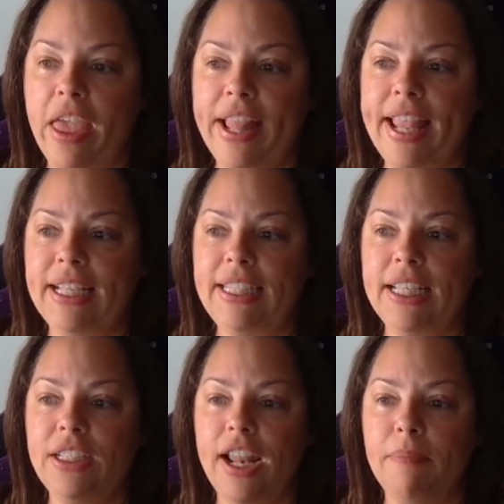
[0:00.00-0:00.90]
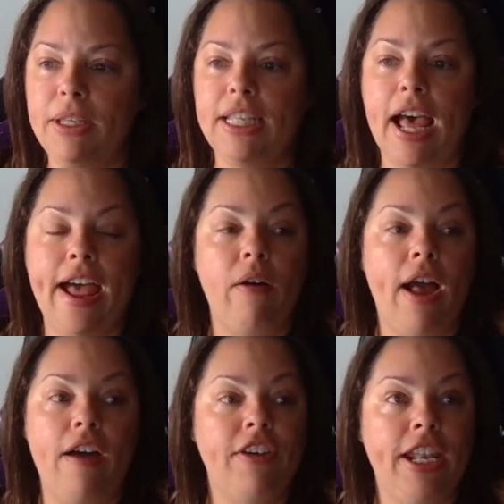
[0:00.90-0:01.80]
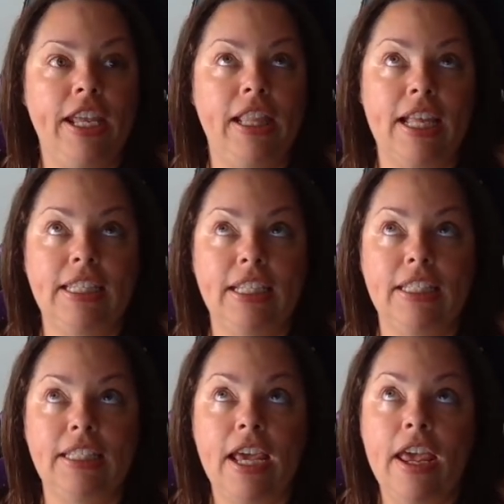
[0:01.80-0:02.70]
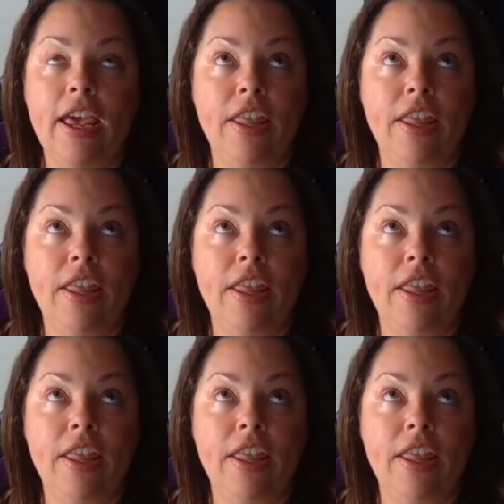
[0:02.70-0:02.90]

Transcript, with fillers: and that's it so that means that i don't have any lessons